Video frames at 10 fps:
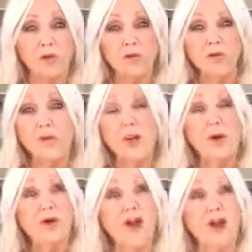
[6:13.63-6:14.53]
So they
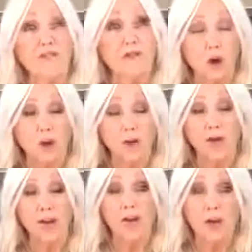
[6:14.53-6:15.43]
could have total
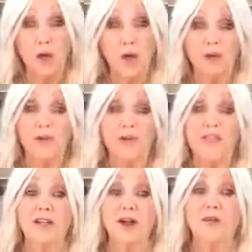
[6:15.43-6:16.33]
faith in God, for
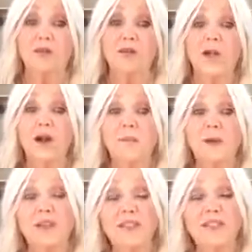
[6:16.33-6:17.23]
example,
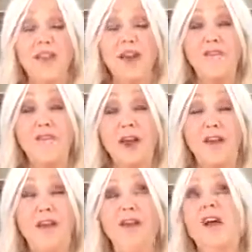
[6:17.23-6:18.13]
but it's their
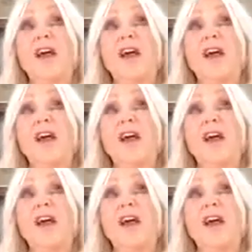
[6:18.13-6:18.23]
faith